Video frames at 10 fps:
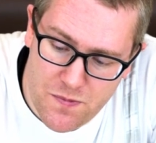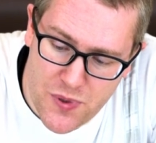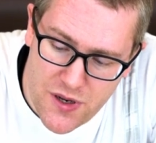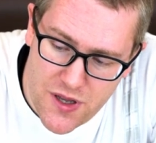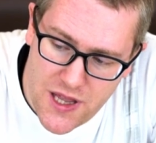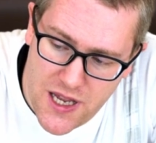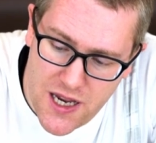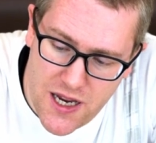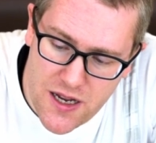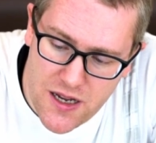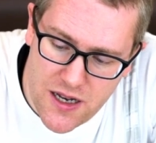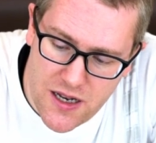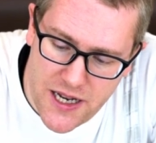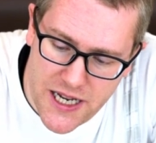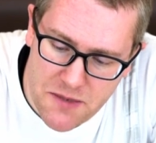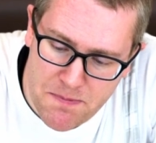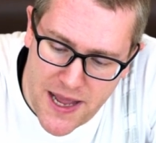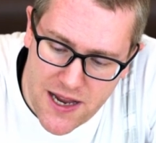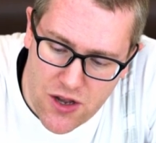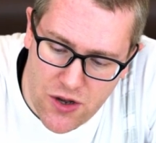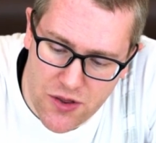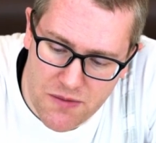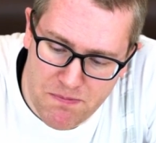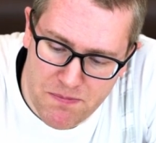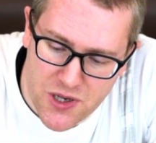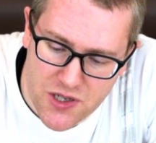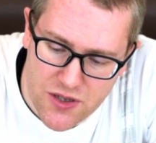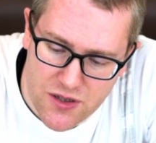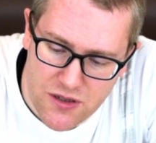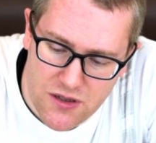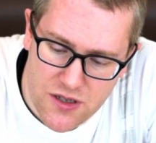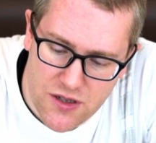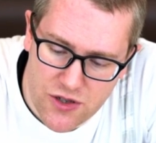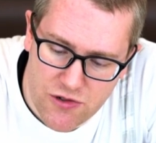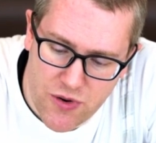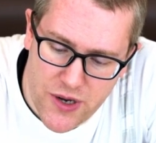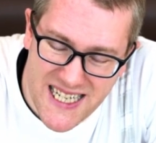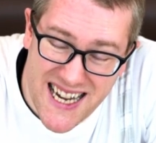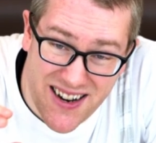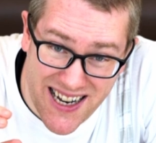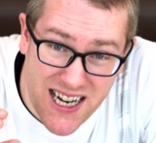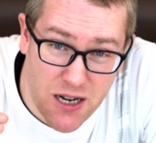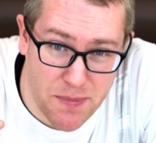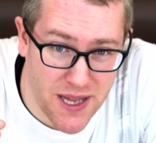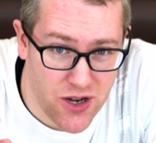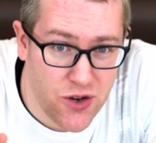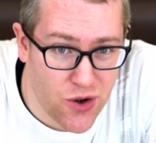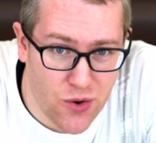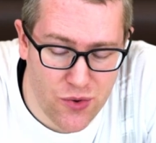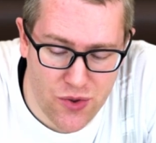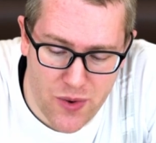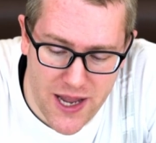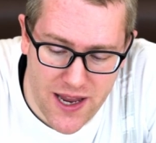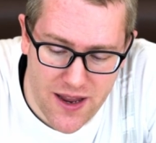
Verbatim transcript: put the lid back on the bottle, screw it down a little bit, not all the way,